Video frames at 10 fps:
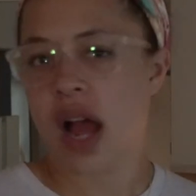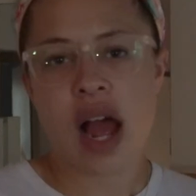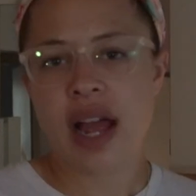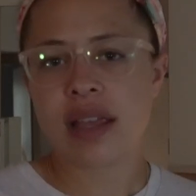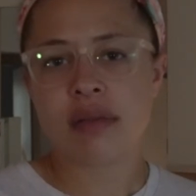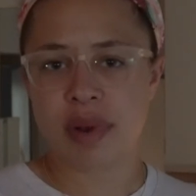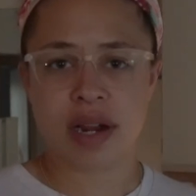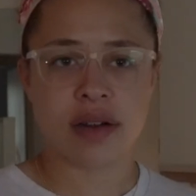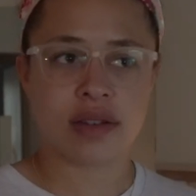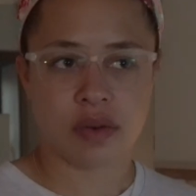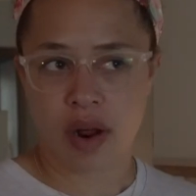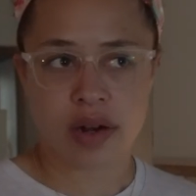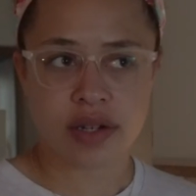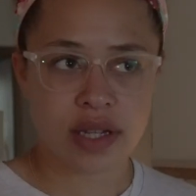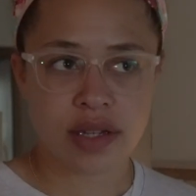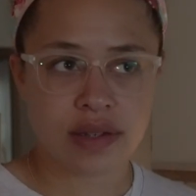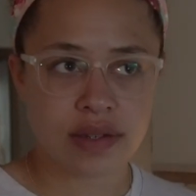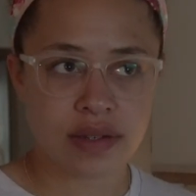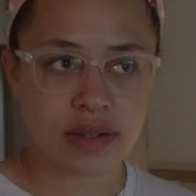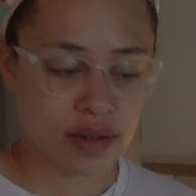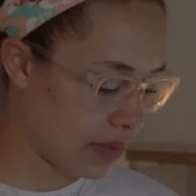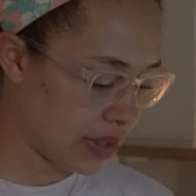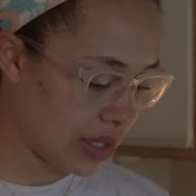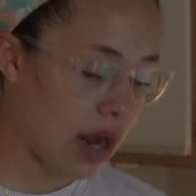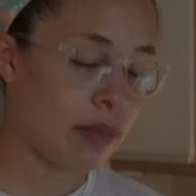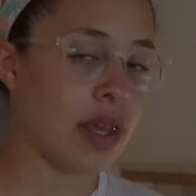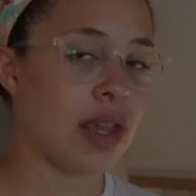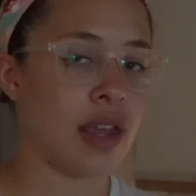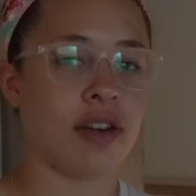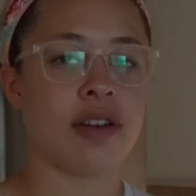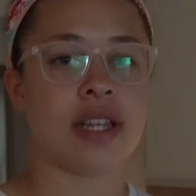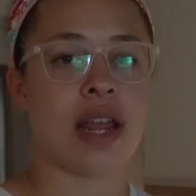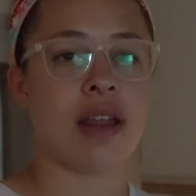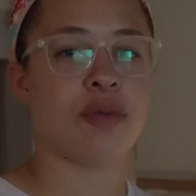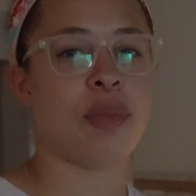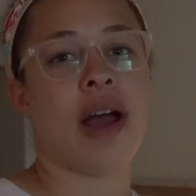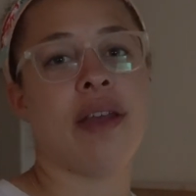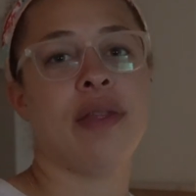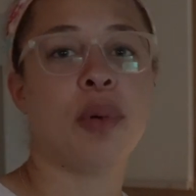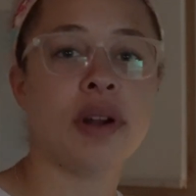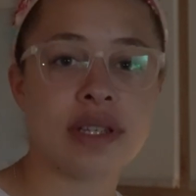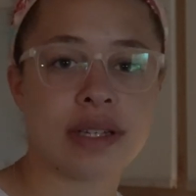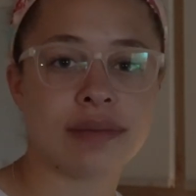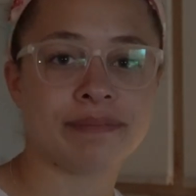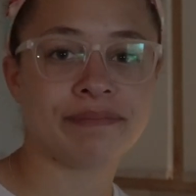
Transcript: I can bear to watch this. I was not being entertained by the person.